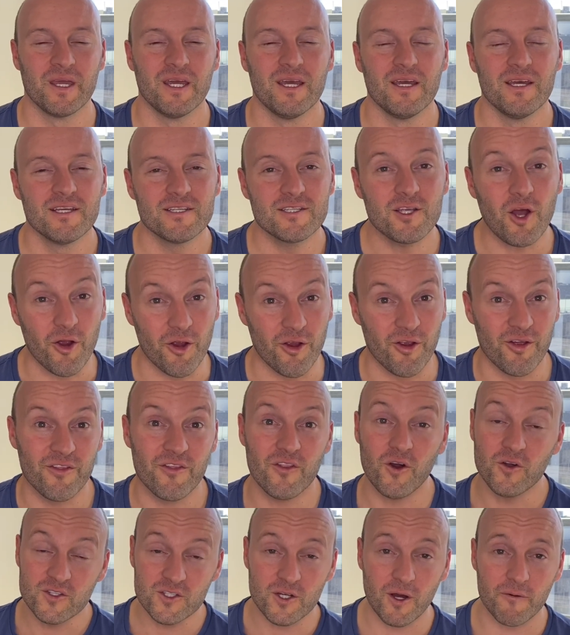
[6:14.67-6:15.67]
So
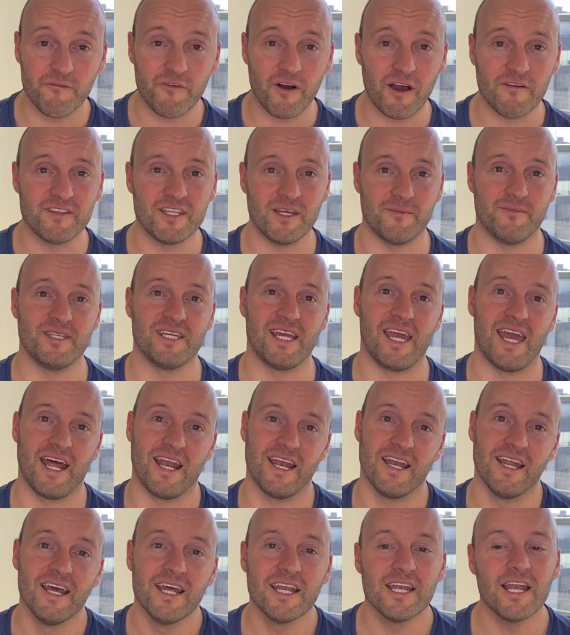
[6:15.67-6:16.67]
those top 5 tips again.
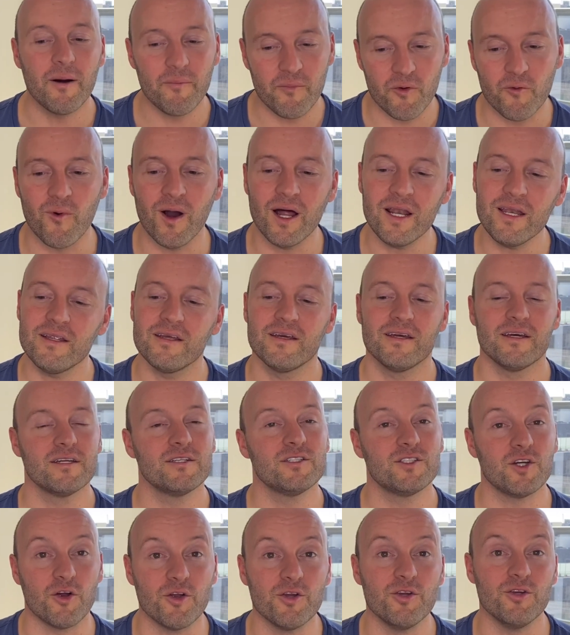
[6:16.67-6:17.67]
Number 1,
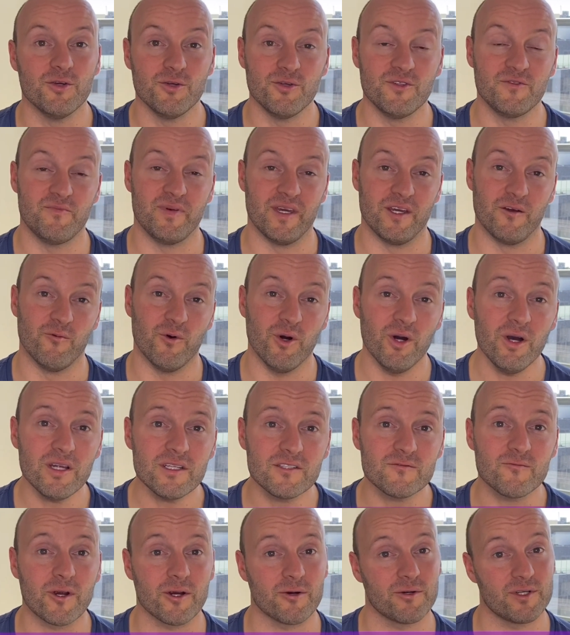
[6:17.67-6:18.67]
don't use big words
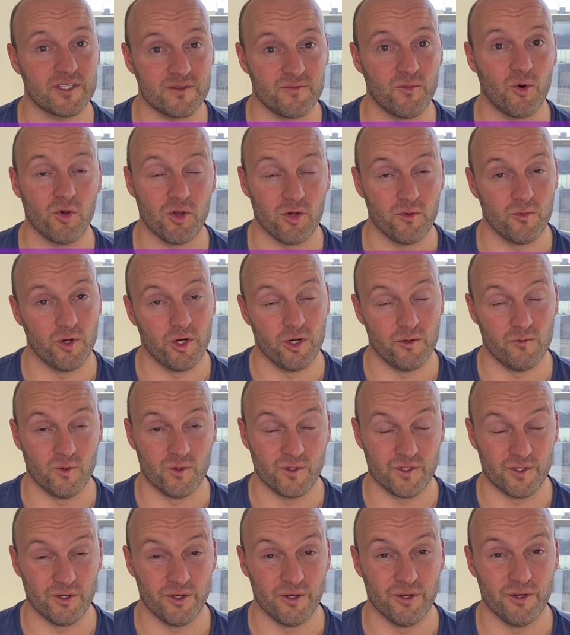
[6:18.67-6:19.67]
where a smaller word will
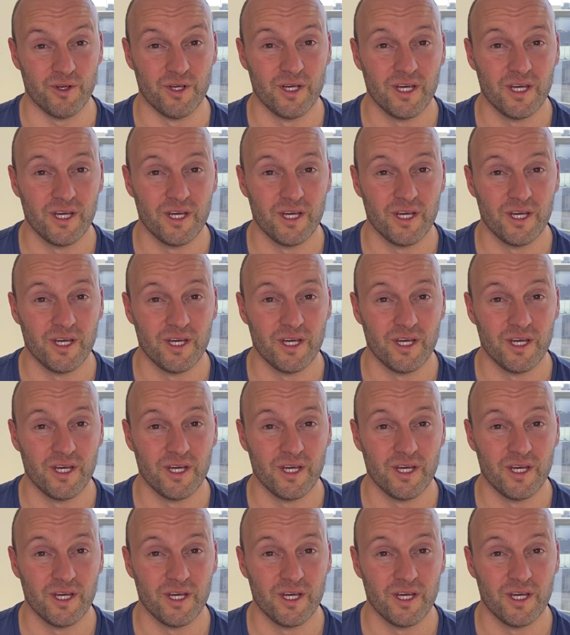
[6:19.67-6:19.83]
do.